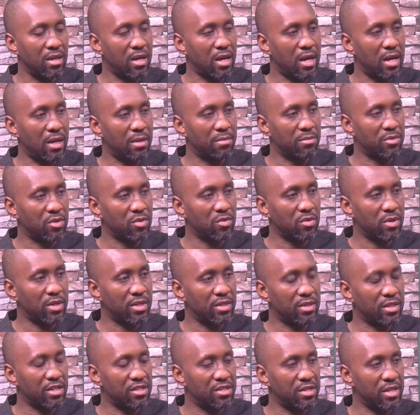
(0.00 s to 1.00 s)
Um, so
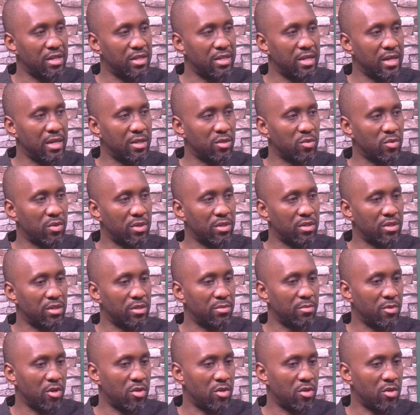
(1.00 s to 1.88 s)
essentially, that's what it is.